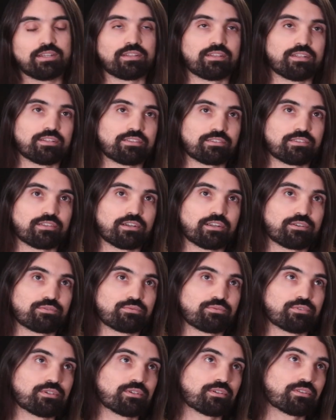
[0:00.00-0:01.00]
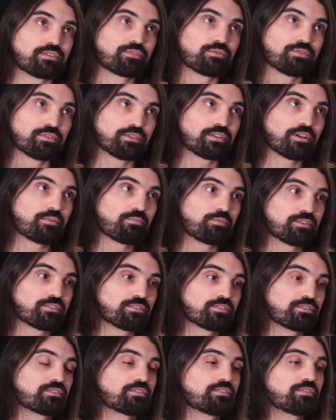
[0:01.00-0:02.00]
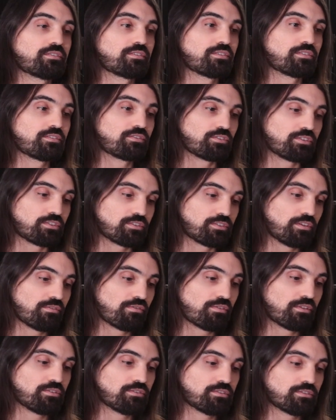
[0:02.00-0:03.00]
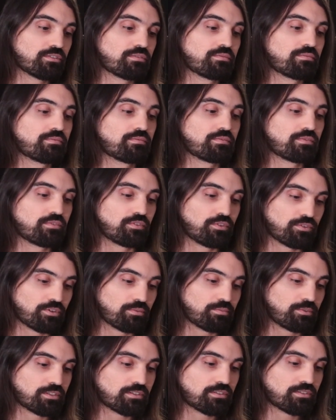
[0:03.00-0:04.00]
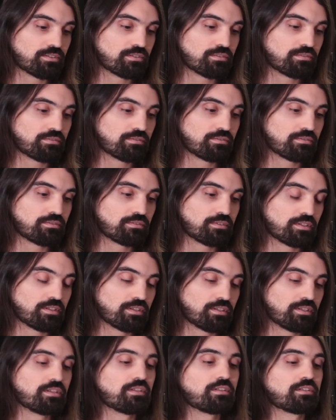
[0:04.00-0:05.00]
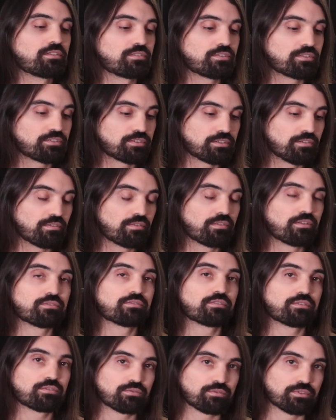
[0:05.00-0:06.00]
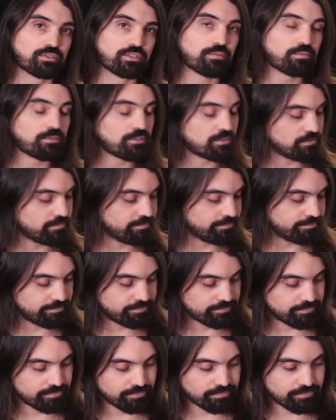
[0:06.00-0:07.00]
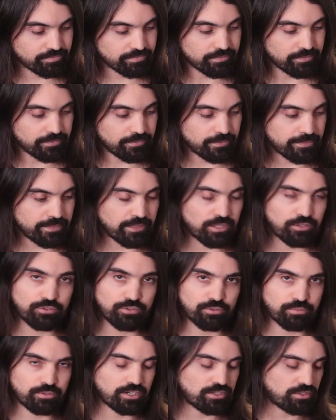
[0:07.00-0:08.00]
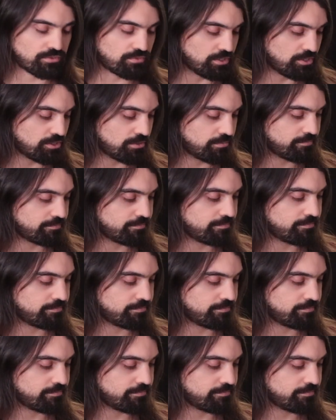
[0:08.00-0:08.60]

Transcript: Let's start with quintuplets, 16th notes, triplets, 16th note, quintuplets, 2 bars of each.